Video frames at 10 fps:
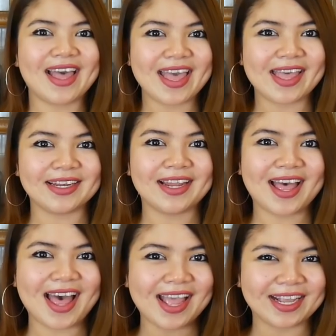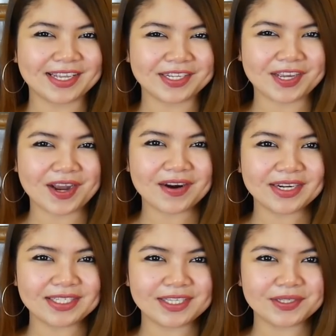And I can
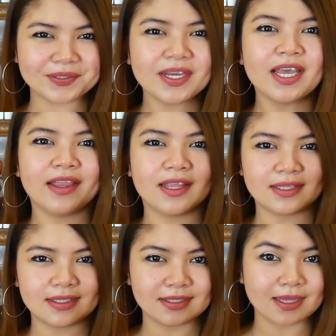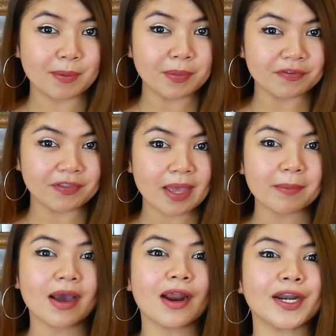guarantee you that some of
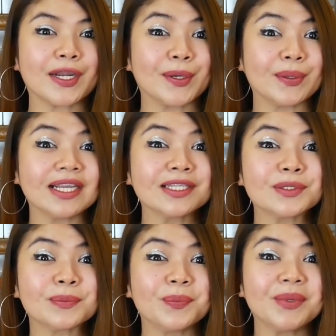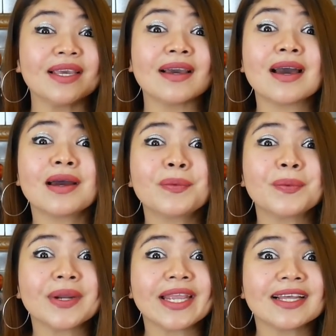them are going to be a
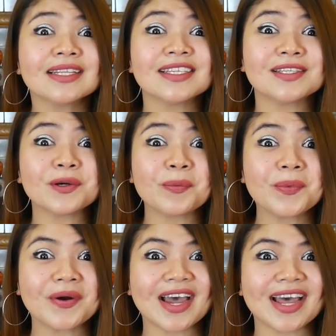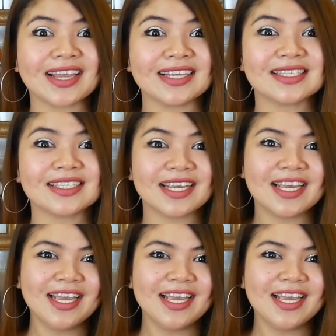real surprise.